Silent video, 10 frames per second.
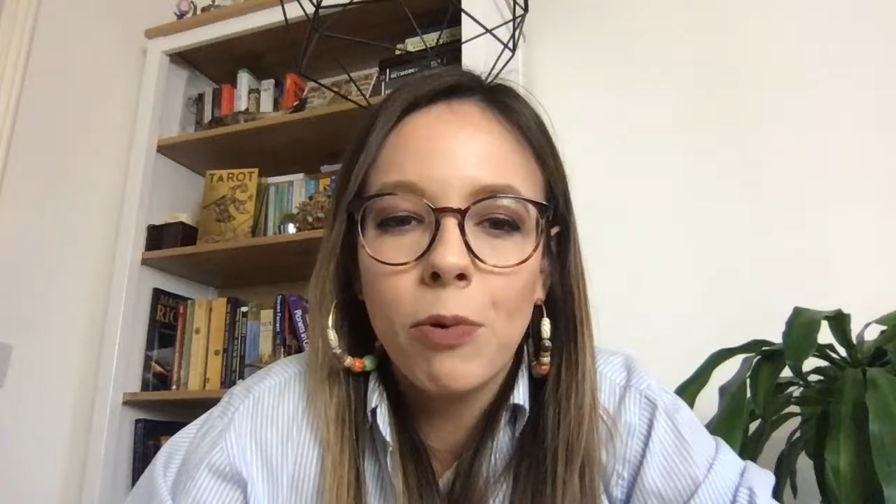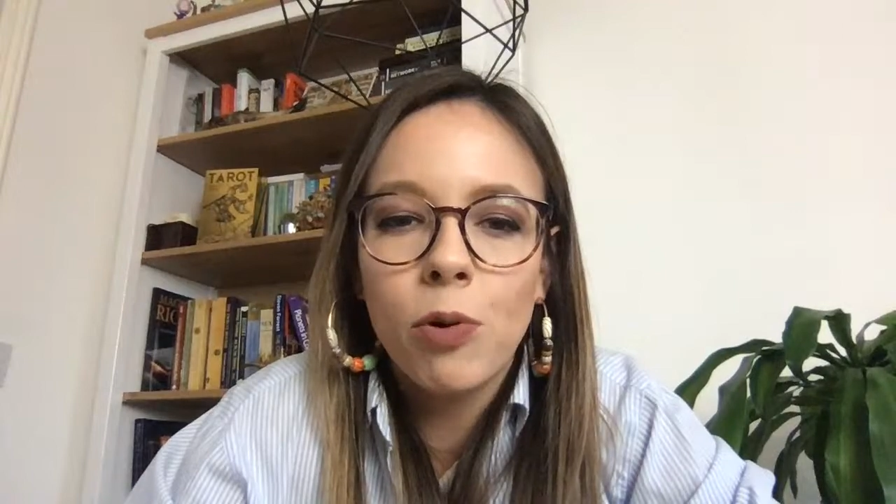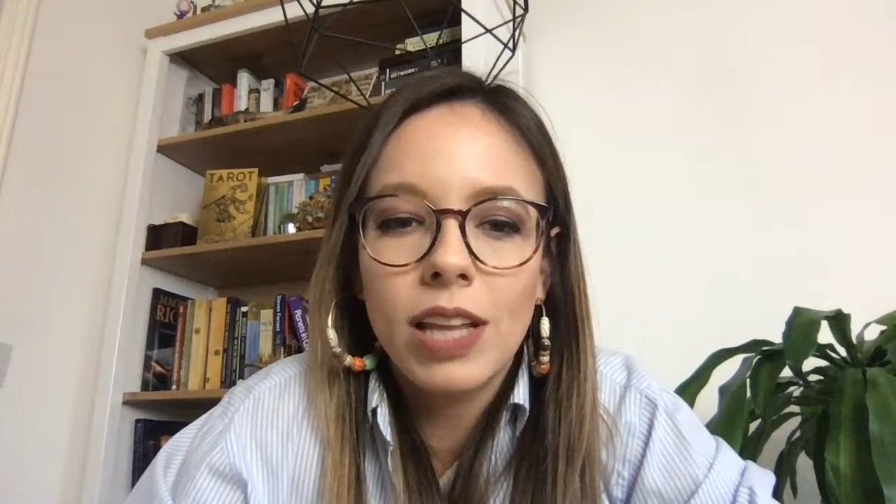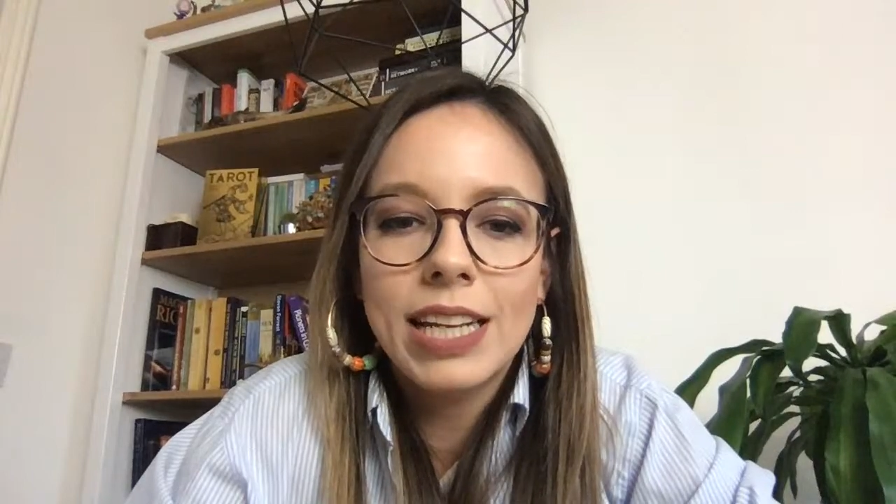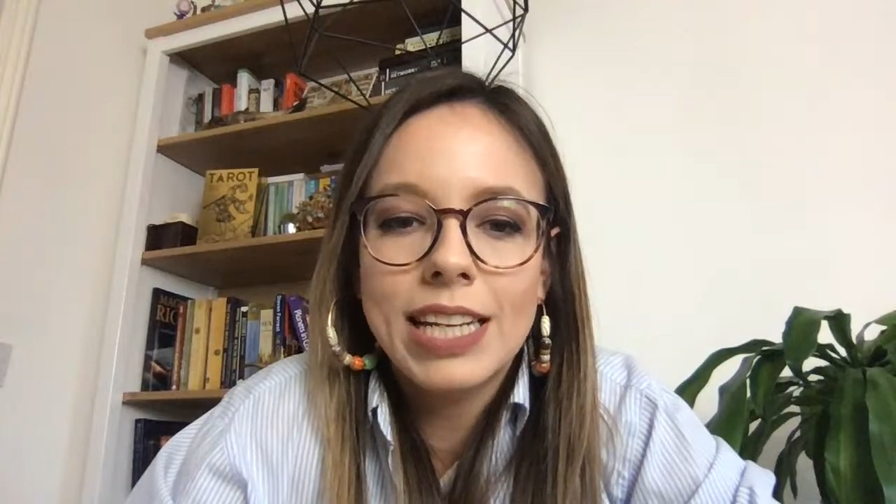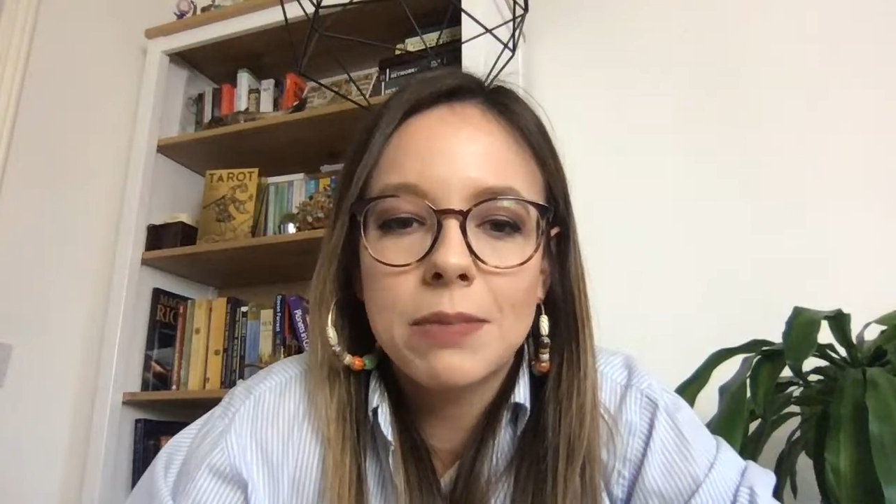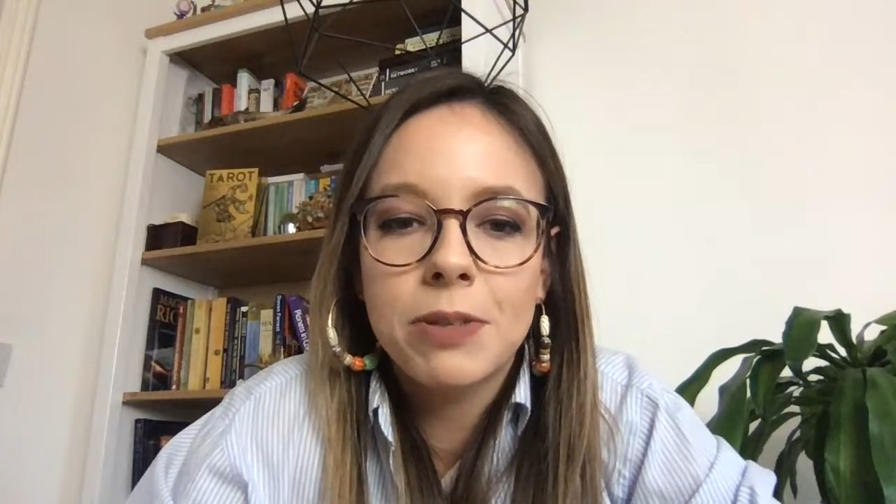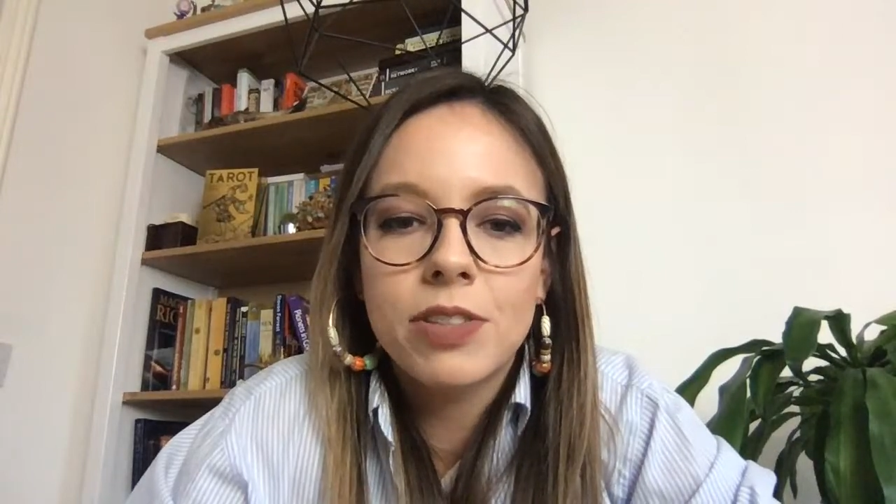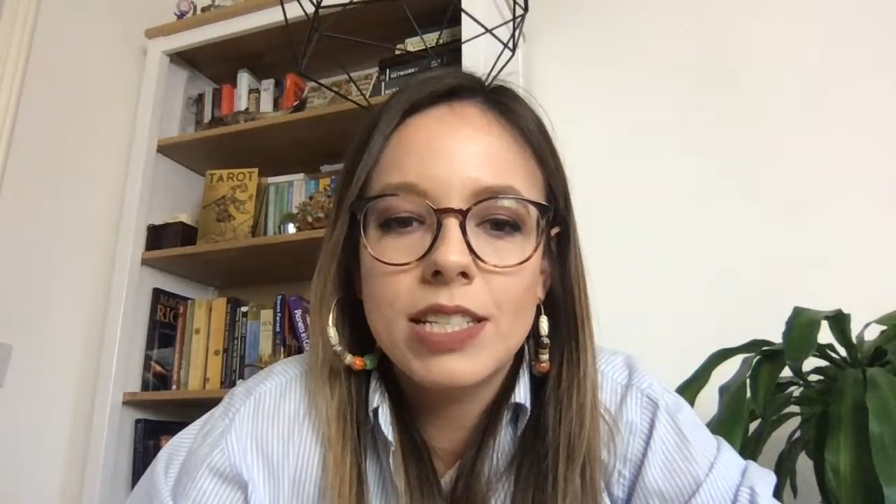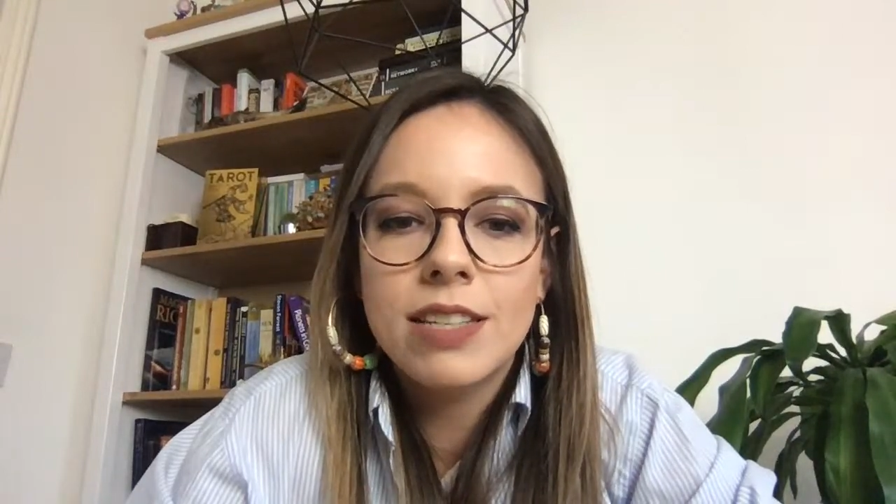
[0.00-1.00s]
or like an
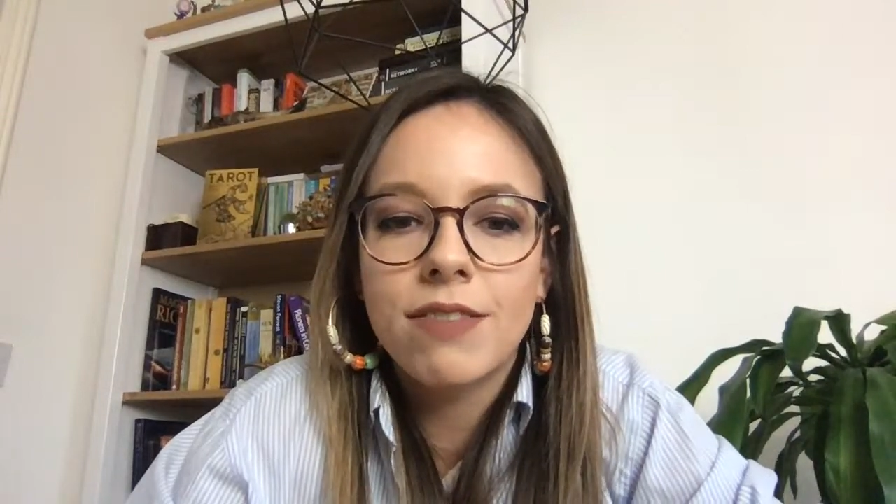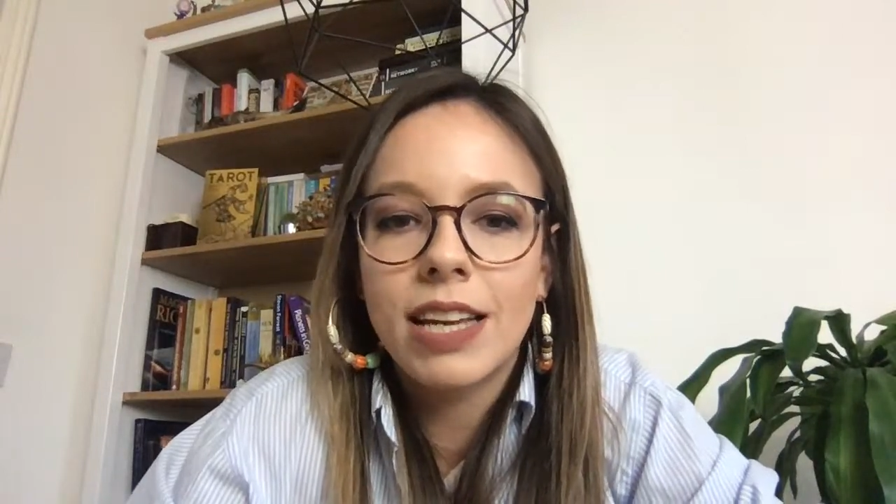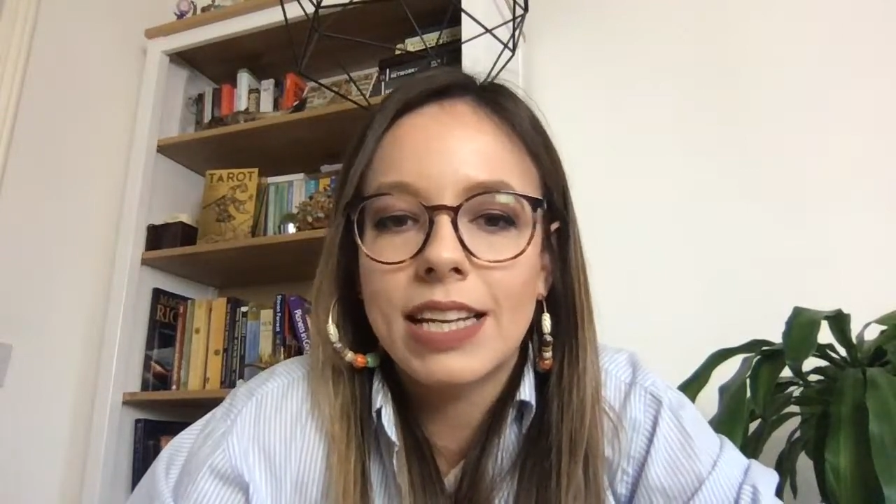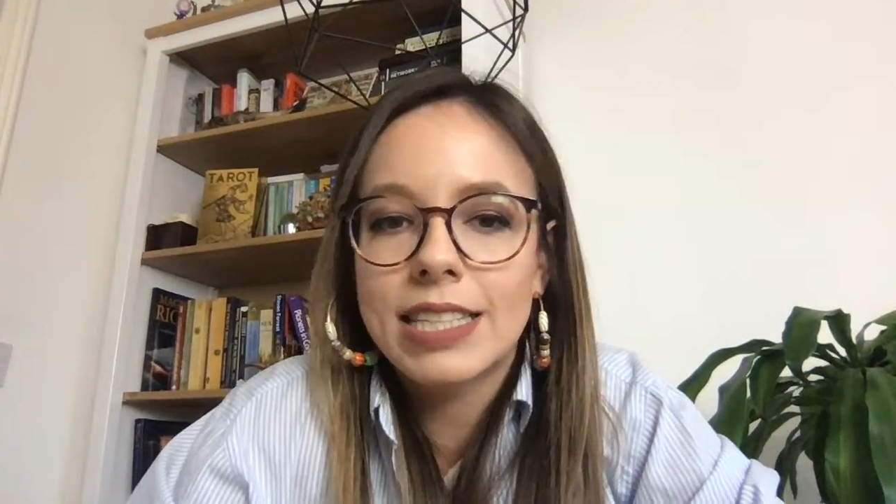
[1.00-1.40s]
experience of like